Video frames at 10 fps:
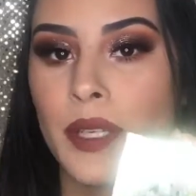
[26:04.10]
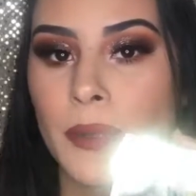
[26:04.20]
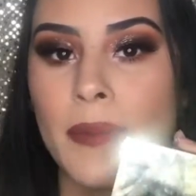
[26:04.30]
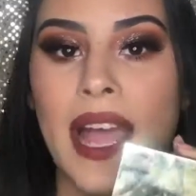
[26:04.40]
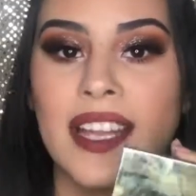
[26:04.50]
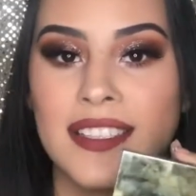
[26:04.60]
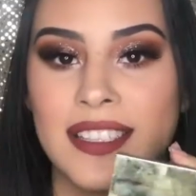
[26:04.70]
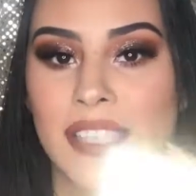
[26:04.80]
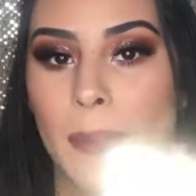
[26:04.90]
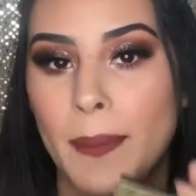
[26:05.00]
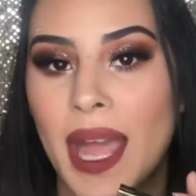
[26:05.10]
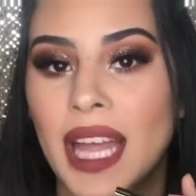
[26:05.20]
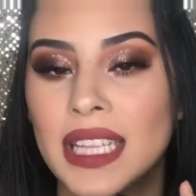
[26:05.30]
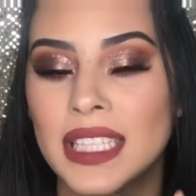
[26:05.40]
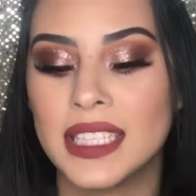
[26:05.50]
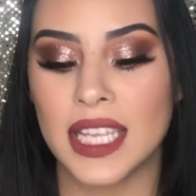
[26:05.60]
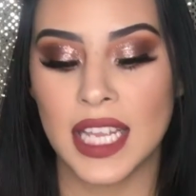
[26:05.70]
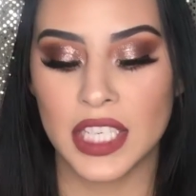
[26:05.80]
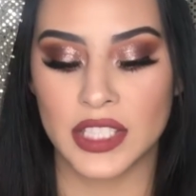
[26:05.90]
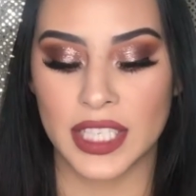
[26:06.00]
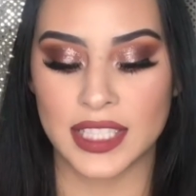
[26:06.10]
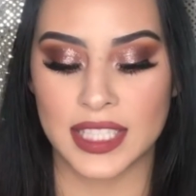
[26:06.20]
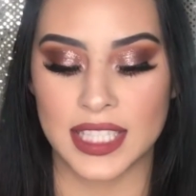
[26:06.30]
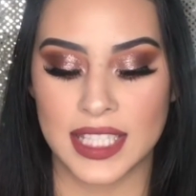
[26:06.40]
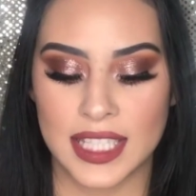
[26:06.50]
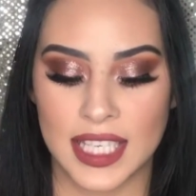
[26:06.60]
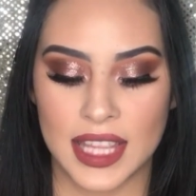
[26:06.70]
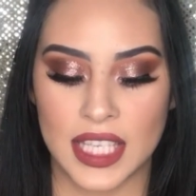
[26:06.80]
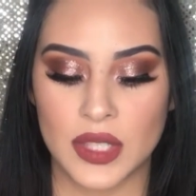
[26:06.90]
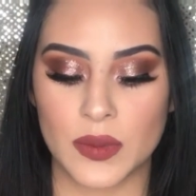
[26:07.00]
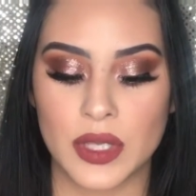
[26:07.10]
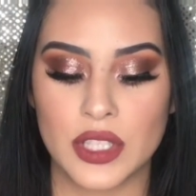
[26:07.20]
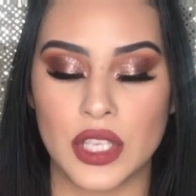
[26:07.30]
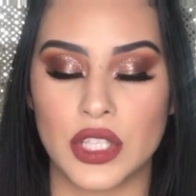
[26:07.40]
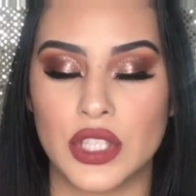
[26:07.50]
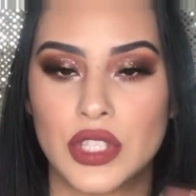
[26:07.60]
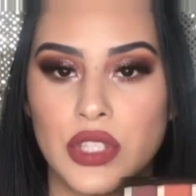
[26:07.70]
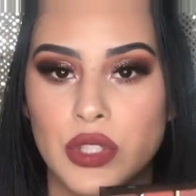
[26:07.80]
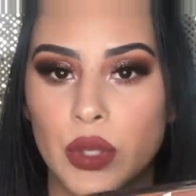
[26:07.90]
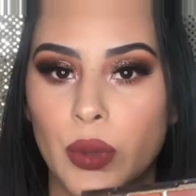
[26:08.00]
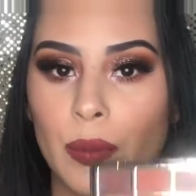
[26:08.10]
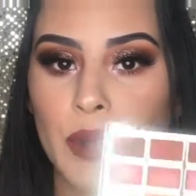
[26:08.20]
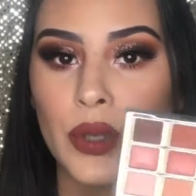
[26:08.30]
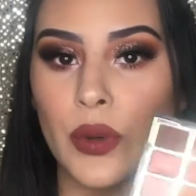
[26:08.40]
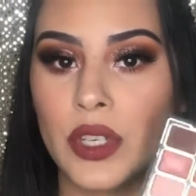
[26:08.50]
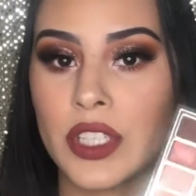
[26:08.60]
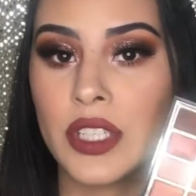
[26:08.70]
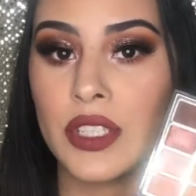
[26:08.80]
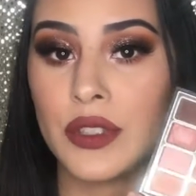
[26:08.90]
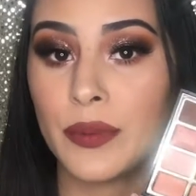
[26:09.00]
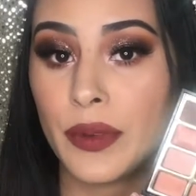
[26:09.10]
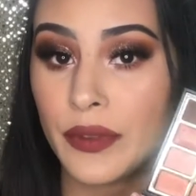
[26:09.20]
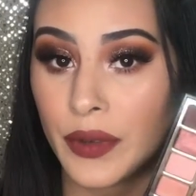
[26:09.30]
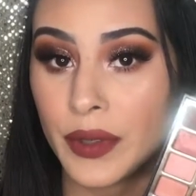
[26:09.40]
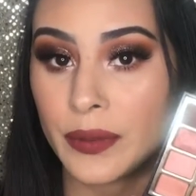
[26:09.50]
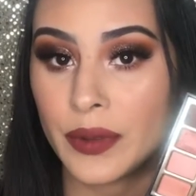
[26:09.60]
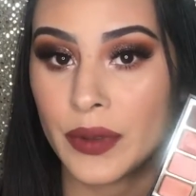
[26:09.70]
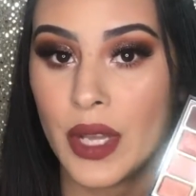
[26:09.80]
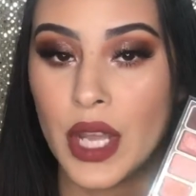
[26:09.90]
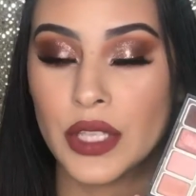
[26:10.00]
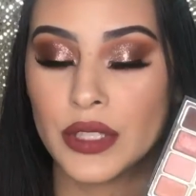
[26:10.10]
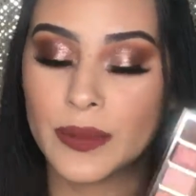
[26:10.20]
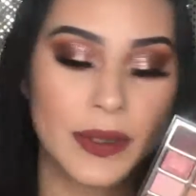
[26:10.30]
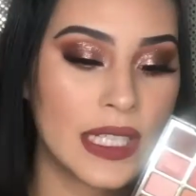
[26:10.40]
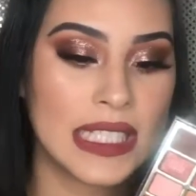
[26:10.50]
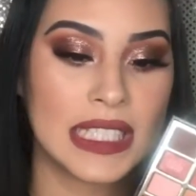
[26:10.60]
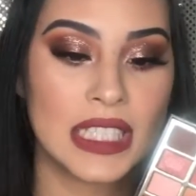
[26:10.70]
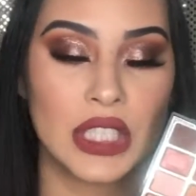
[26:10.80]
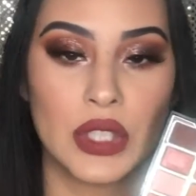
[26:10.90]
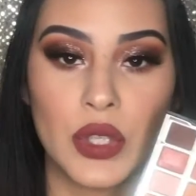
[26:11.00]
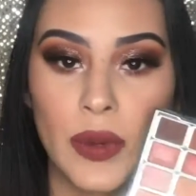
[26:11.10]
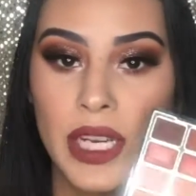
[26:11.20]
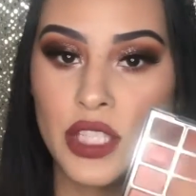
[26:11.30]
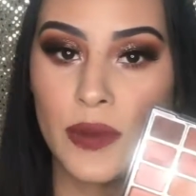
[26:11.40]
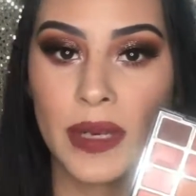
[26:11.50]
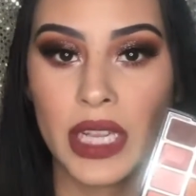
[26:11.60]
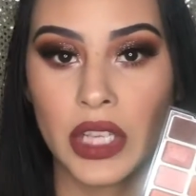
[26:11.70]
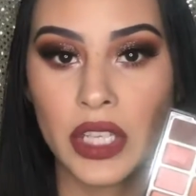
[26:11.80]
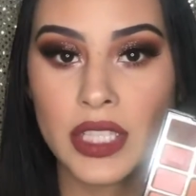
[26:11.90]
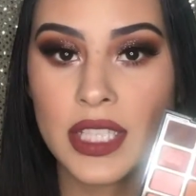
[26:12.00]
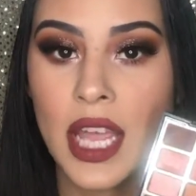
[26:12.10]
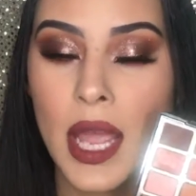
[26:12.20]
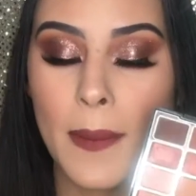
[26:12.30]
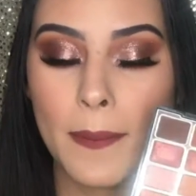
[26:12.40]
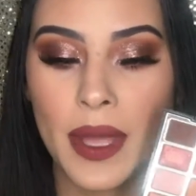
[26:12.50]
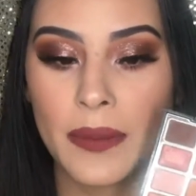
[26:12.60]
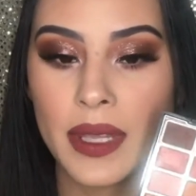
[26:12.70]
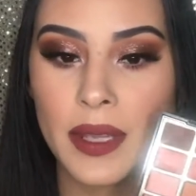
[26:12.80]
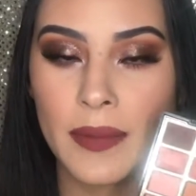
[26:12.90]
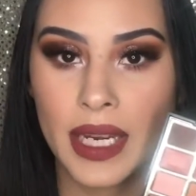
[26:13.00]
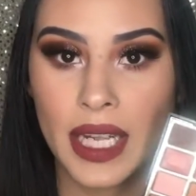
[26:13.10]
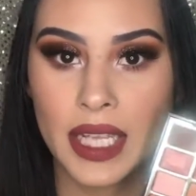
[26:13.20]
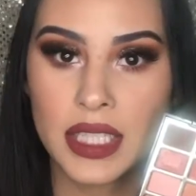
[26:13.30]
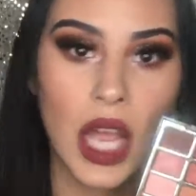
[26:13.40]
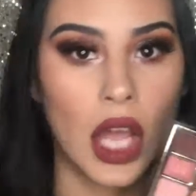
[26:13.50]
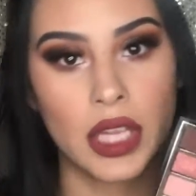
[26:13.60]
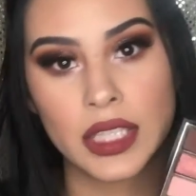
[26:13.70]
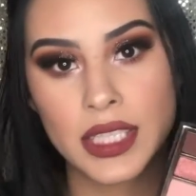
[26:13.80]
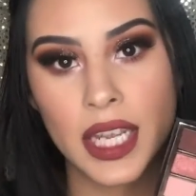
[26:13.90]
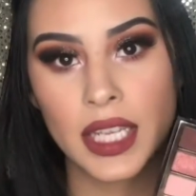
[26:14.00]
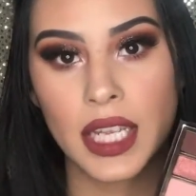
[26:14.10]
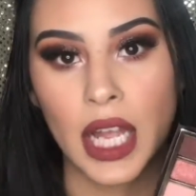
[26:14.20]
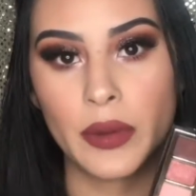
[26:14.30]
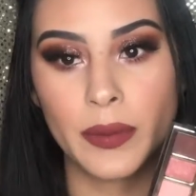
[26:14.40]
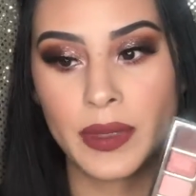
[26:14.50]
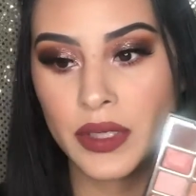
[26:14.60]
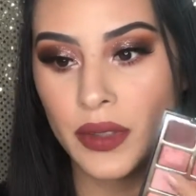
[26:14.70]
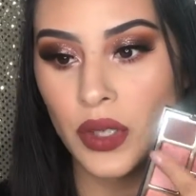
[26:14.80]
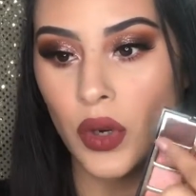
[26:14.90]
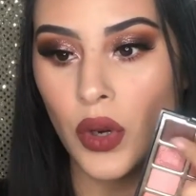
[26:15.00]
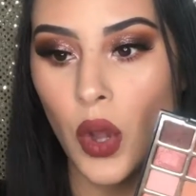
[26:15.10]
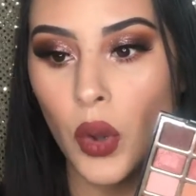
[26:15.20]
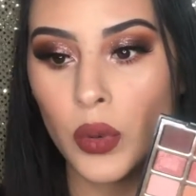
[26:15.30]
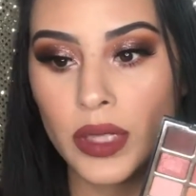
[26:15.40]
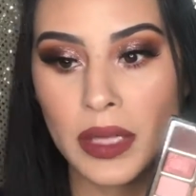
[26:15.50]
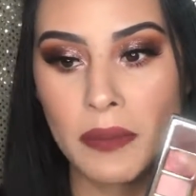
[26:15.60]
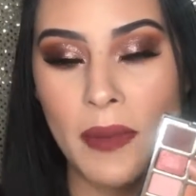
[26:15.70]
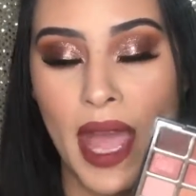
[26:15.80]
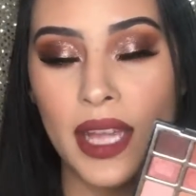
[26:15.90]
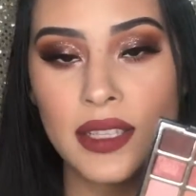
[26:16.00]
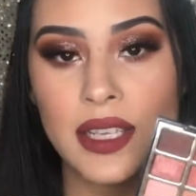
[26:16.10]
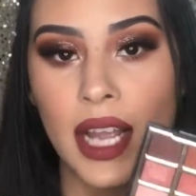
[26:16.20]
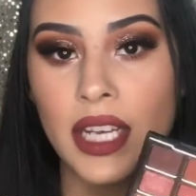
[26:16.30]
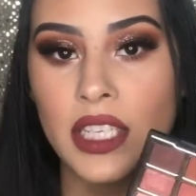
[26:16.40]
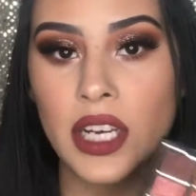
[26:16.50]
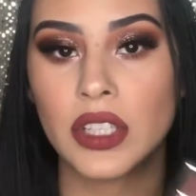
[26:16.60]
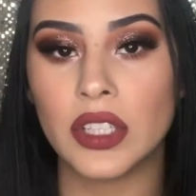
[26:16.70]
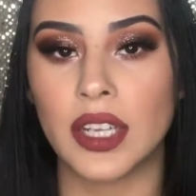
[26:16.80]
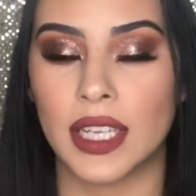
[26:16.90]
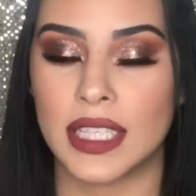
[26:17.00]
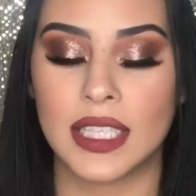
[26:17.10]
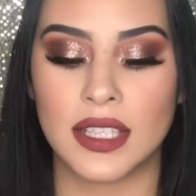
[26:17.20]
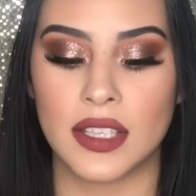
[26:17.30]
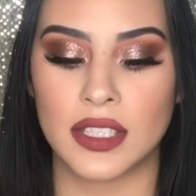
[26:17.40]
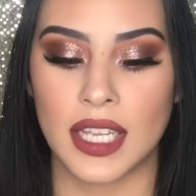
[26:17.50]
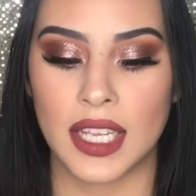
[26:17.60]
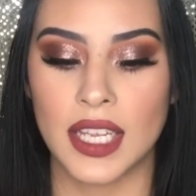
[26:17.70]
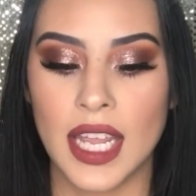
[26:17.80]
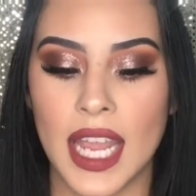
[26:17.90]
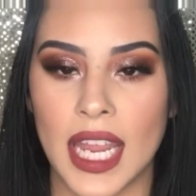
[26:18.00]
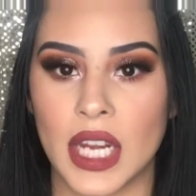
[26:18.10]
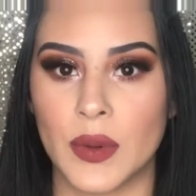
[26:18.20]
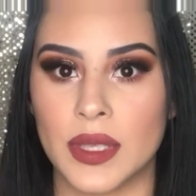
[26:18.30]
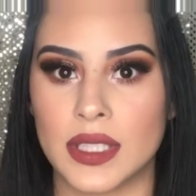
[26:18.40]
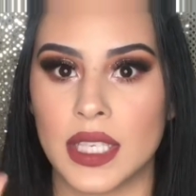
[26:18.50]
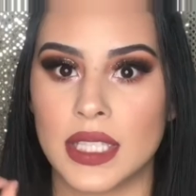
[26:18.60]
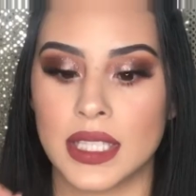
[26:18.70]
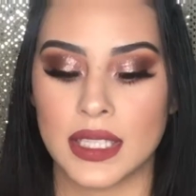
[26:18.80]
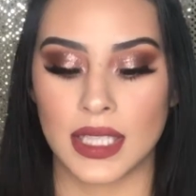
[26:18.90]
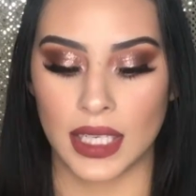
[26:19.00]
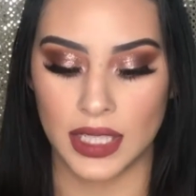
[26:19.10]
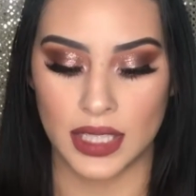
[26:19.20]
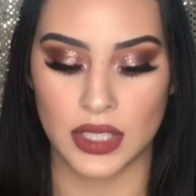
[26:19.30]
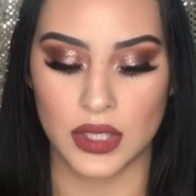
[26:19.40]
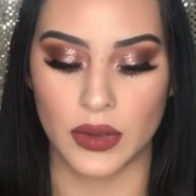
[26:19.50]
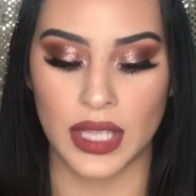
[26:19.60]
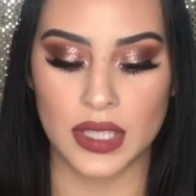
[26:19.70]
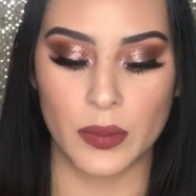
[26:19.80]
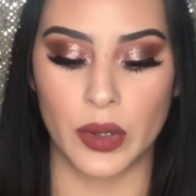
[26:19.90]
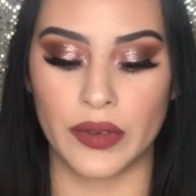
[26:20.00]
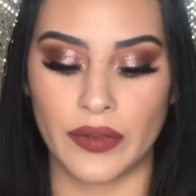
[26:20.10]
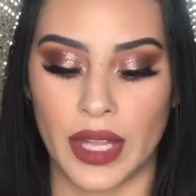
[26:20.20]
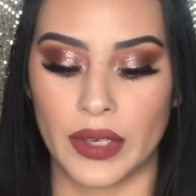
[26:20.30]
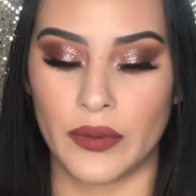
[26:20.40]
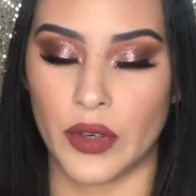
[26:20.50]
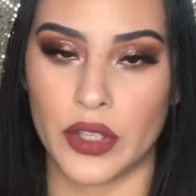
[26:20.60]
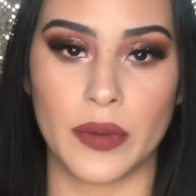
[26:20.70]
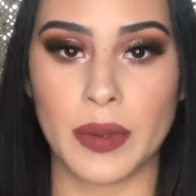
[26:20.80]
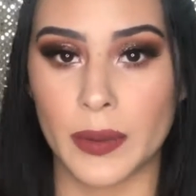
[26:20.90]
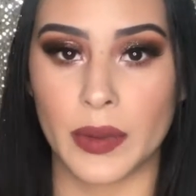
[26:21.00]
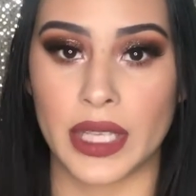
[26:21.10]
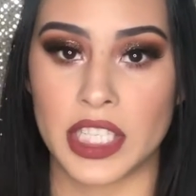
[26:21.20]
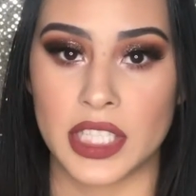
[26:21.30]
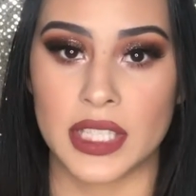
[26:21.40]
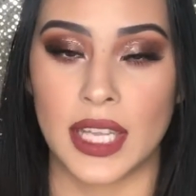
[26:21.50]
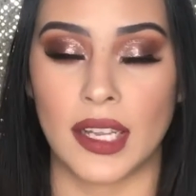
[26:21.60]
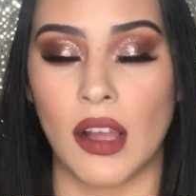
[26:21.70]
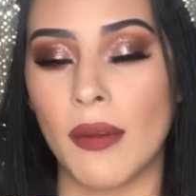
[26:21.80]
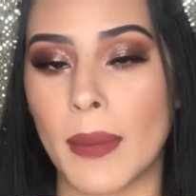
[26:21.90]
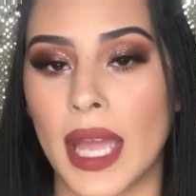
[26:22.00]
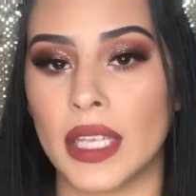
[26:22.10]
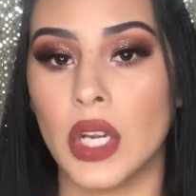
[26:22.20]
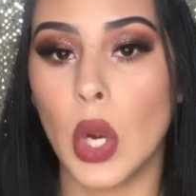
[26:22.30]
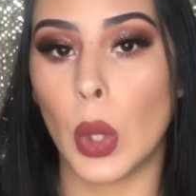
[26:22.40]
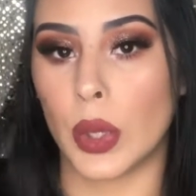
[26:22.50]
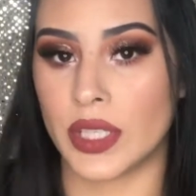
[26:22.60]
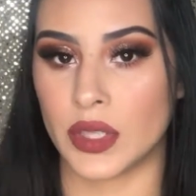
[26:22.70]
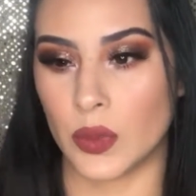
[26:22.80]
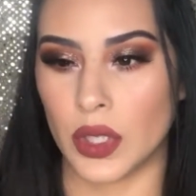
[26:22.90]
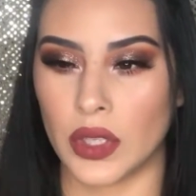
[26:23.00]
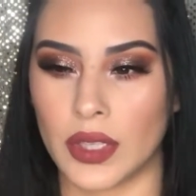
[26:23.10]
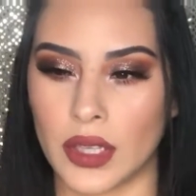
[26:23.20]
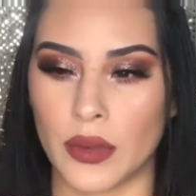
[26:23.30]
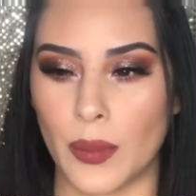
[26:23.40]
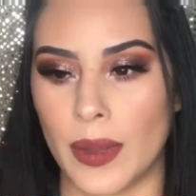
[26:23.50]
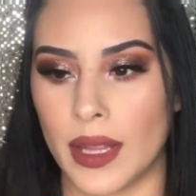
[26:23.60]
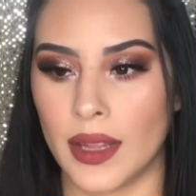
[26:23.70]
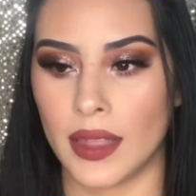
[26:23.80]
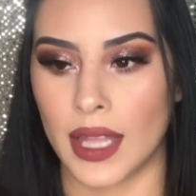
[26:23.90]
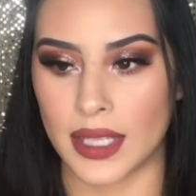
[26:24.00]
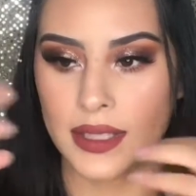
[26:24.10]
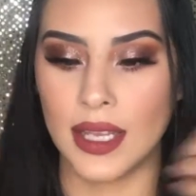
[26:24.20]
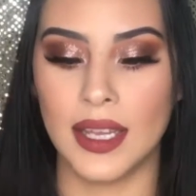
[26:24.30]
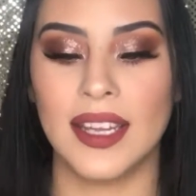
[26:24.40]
Pure Passion palette. You guys can see this was super gorgeous, super affordable, super easy to create so many looks. Maybe in my next holiday I will be doing an only matte eyeshadow look. I did it the other day and it was stunning. So that's more of like for the people that just like all matte or just want to look a little bit less